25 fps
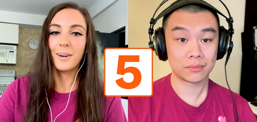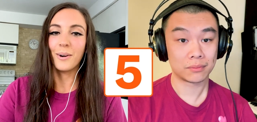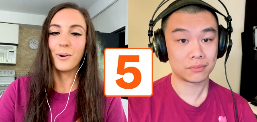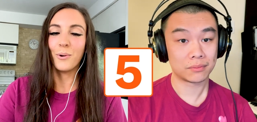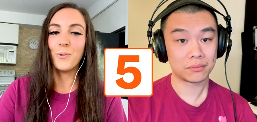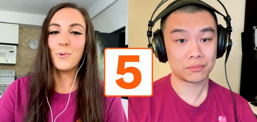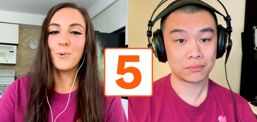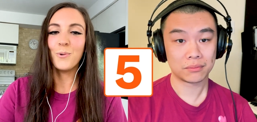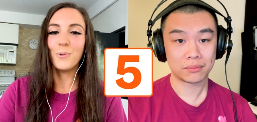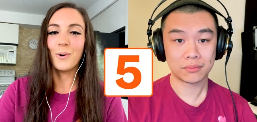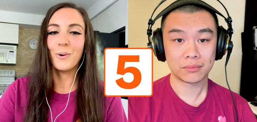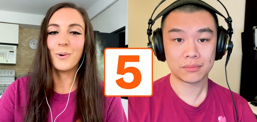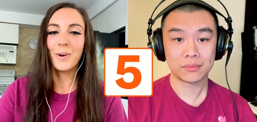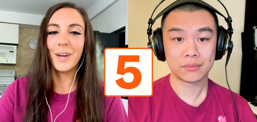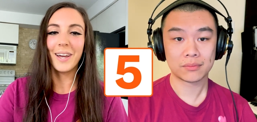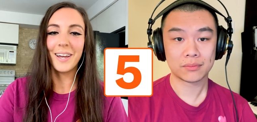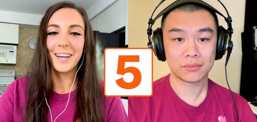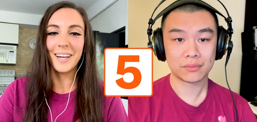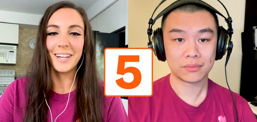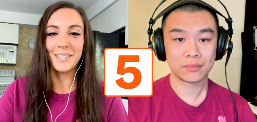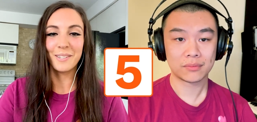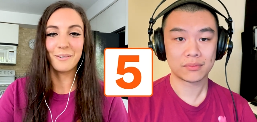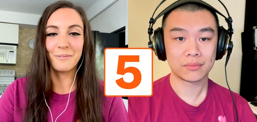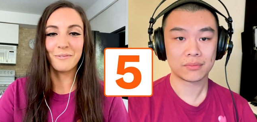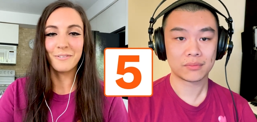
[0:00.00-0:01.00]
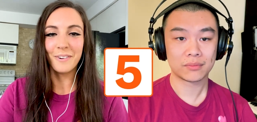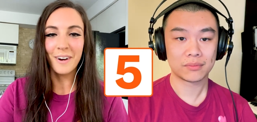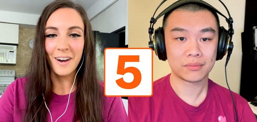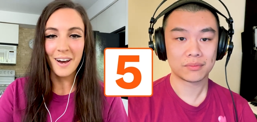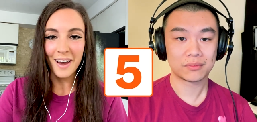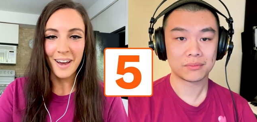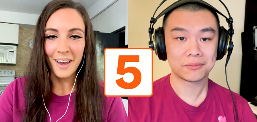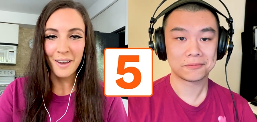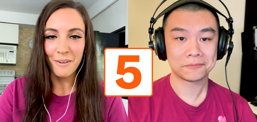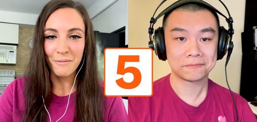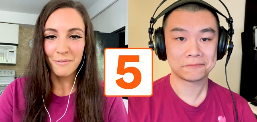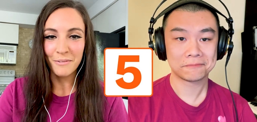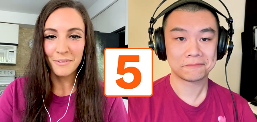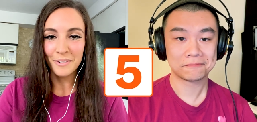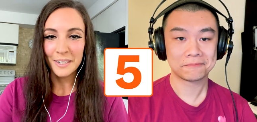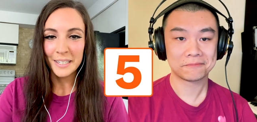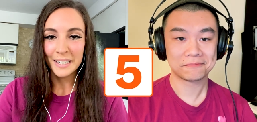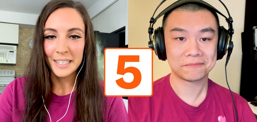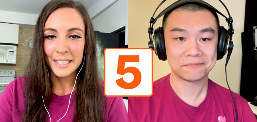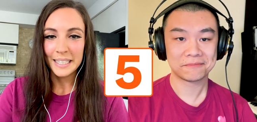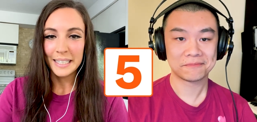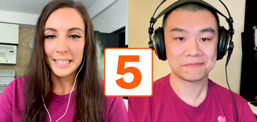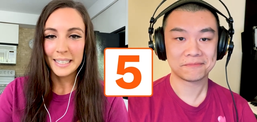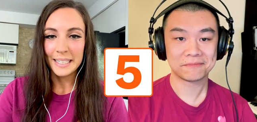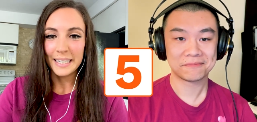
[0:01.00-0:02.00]
Speaker 1: Ooh, okay, it's a five.
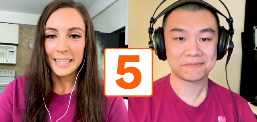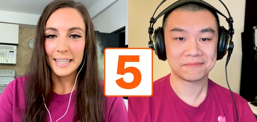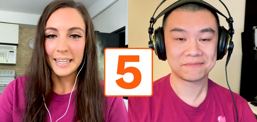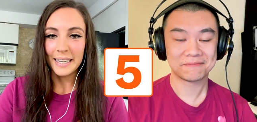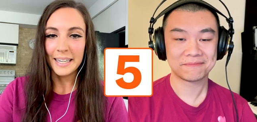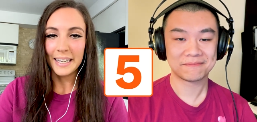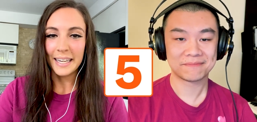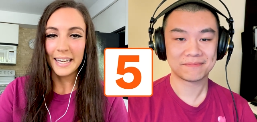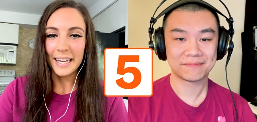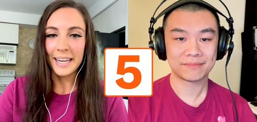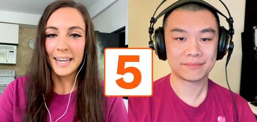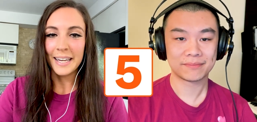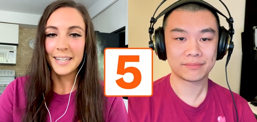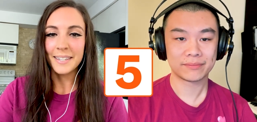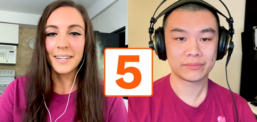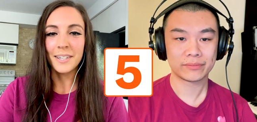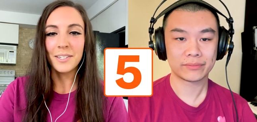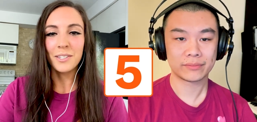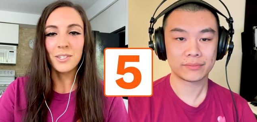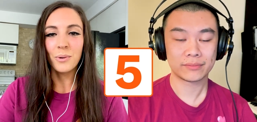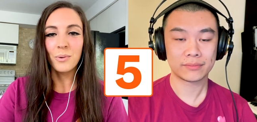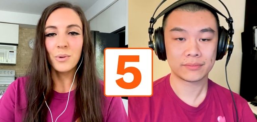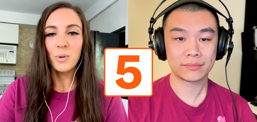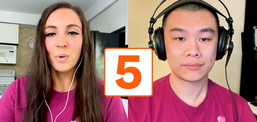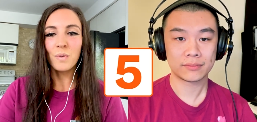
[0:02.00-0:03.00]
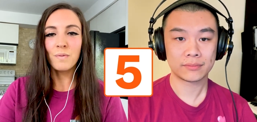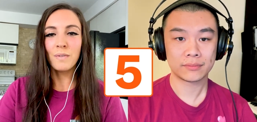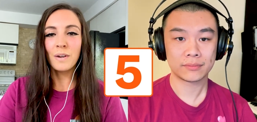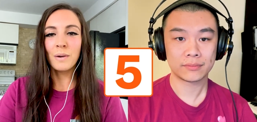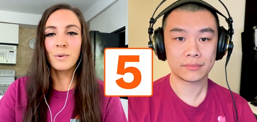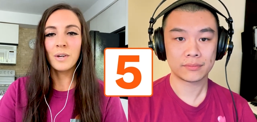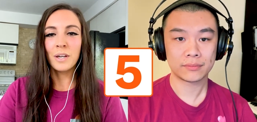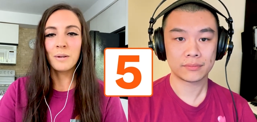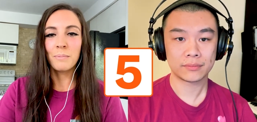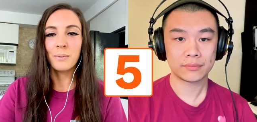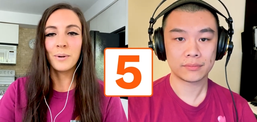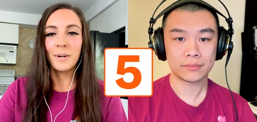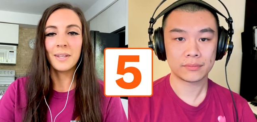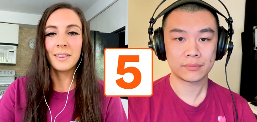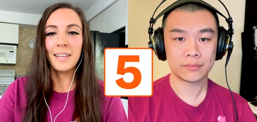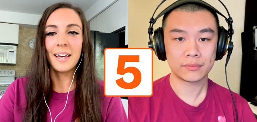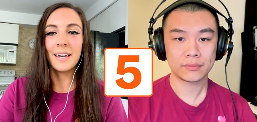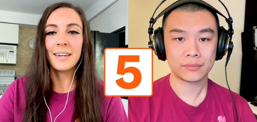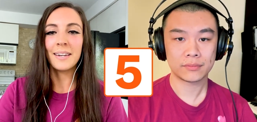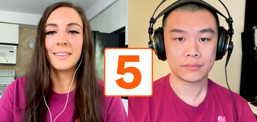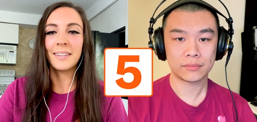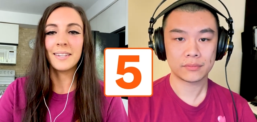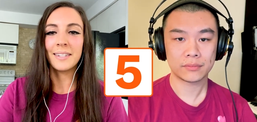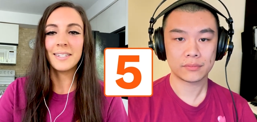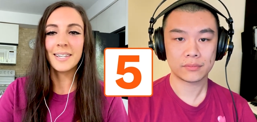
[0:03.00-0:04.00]
And I don't know if I wanna put
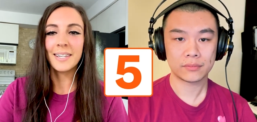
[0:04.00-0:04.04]
that in the